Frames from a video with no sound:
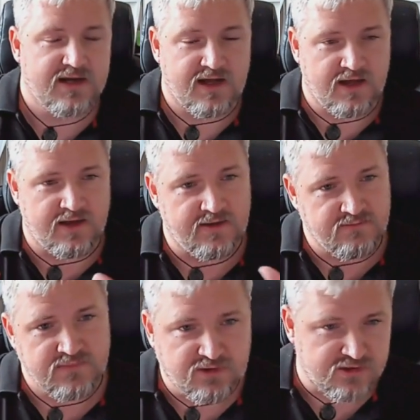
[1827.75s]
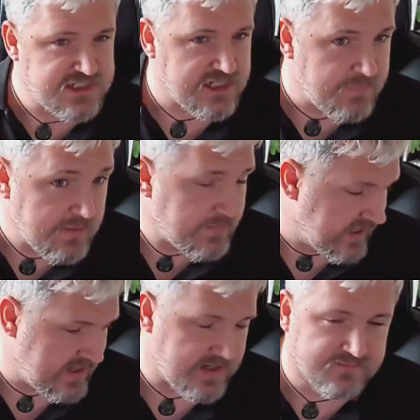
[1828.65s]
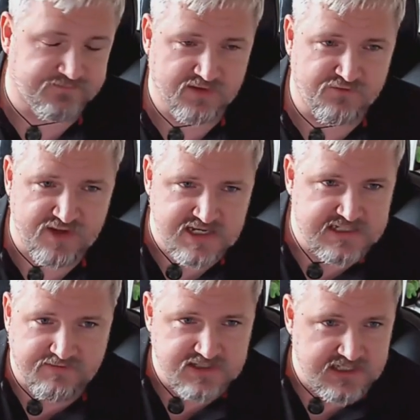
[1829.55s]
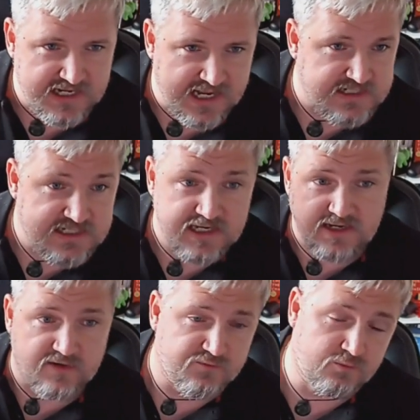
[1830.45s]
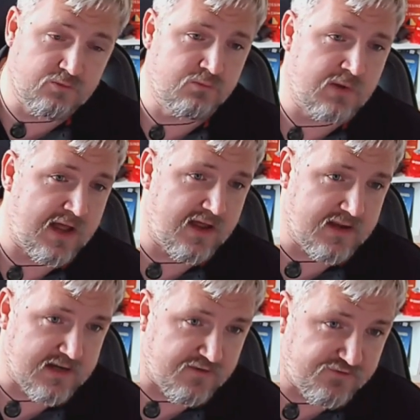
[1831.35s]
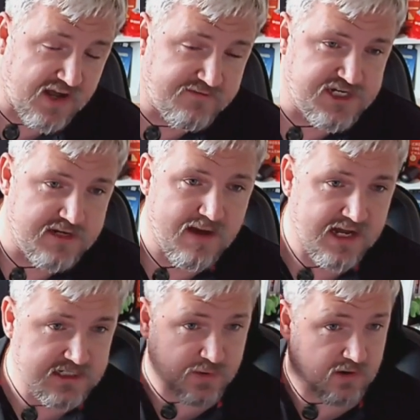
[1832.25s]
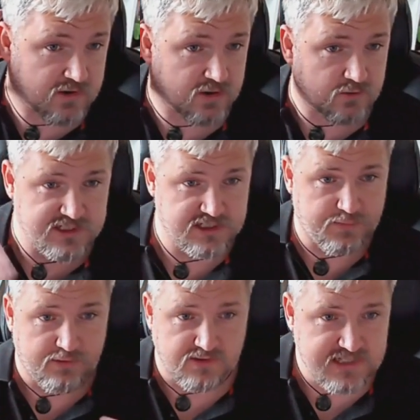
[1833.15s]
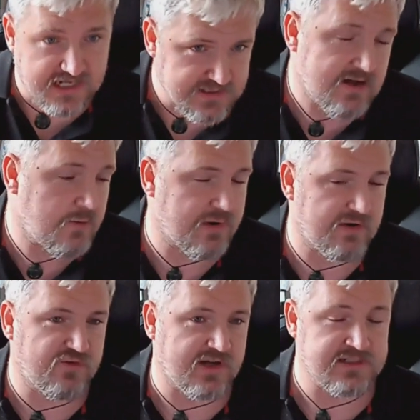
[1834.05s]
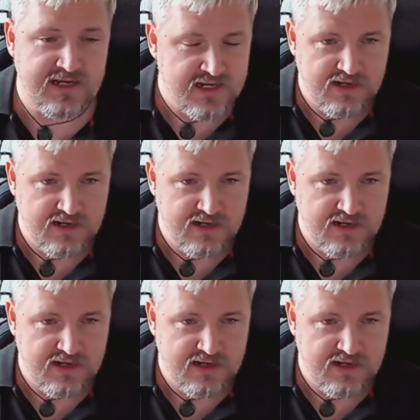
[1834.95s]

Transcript: um, three GPP V seventeen eighteen of uh, you know five G Max protocol, which supports XR profiles.